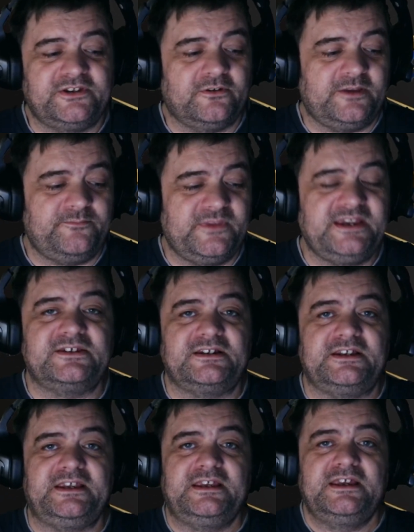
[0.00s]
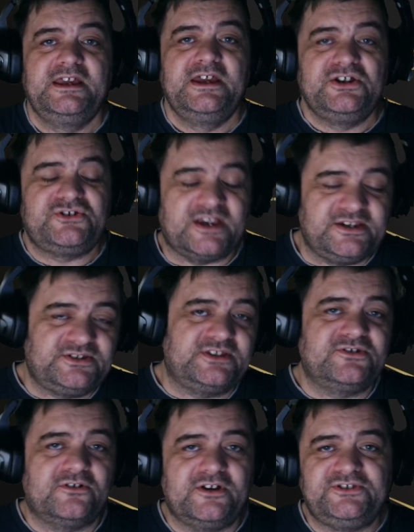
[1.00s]
and I immediately changed the
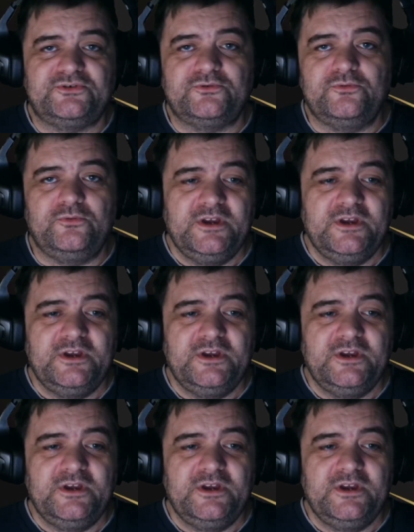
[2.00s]
title,